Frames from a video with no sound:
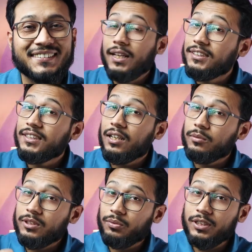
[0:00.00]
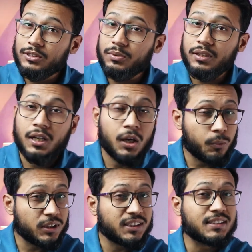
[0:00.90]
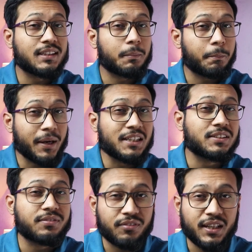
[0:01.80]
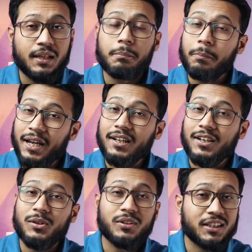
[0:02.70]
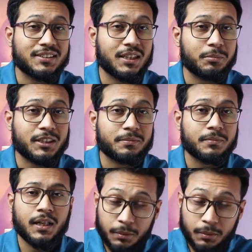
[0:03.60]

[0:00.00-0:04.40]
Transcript: Let's start with the first one, which is the best free bank account in Germany.